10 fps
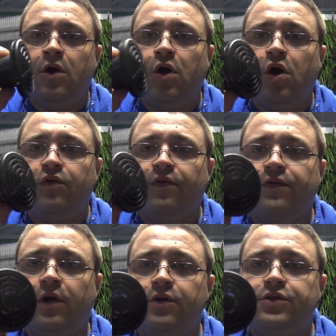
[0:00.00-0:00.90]

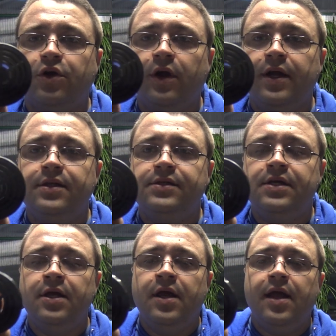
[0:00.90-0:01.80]
overflow
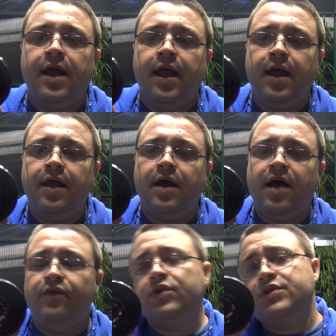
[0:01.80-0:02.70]
screens. And
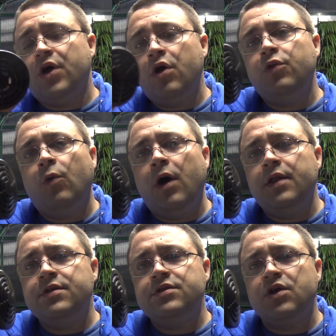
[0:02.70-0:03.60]
I've installed
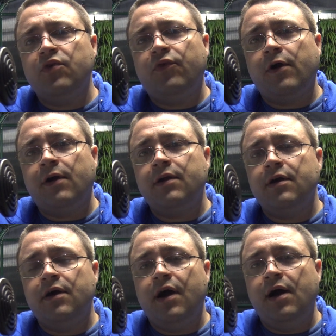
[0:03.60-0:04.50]
one so far.
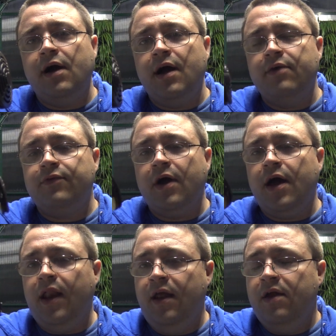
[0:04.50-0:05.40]
Uh, I've
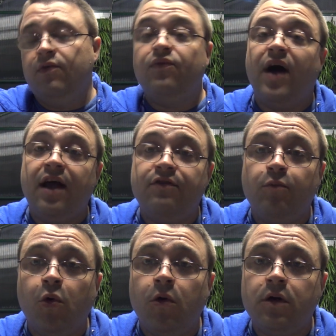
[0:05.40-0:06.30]
got five
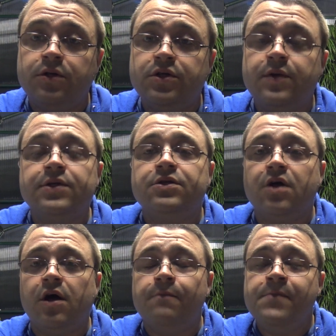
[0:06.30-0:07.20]
more to
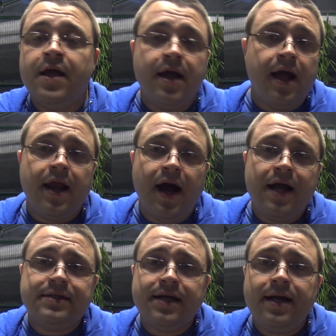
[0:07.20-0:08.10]
install. And
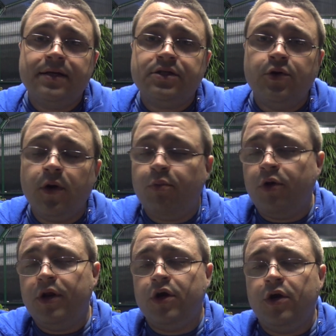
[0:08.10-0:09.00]
I'd say it's doing
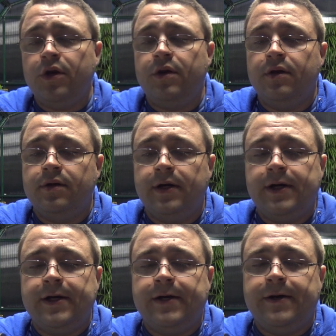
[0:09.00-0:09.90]
pretty good.
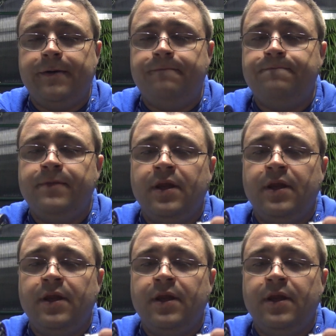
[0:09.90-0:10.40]
Um,